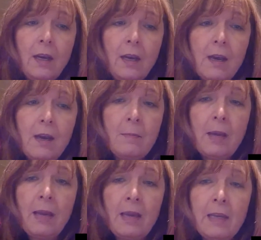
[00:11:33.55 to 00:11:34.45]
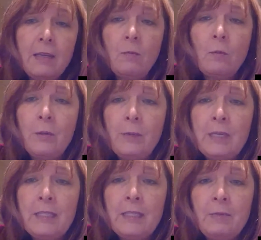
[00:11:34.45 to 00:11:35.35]
And what
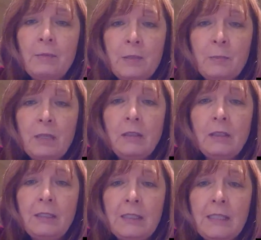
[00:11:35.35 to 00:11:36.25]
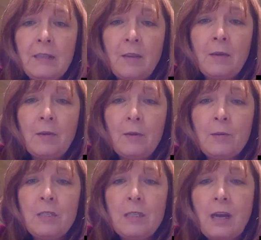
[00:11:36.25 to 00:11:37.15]
we did was we looked at
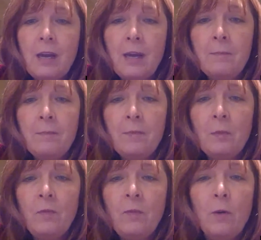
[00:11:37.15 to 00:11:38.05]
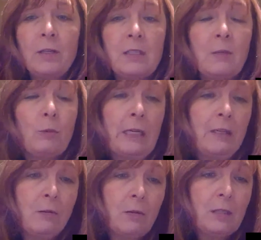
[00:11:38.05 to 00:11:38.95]
those for some
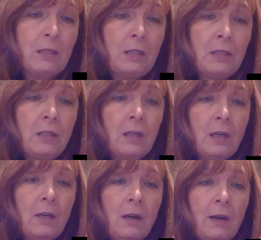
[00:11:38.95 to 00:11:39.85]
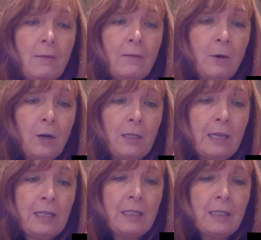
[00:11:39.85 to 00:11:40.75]
resources for our
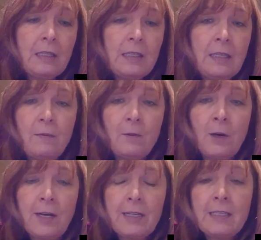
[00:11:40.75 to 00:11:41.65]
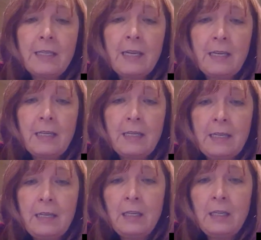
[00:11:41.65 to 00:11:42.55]
lessons and for us, and
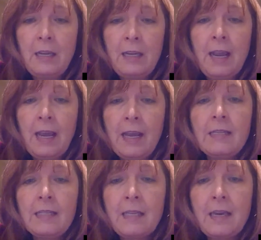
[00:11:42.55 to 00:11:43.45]
it has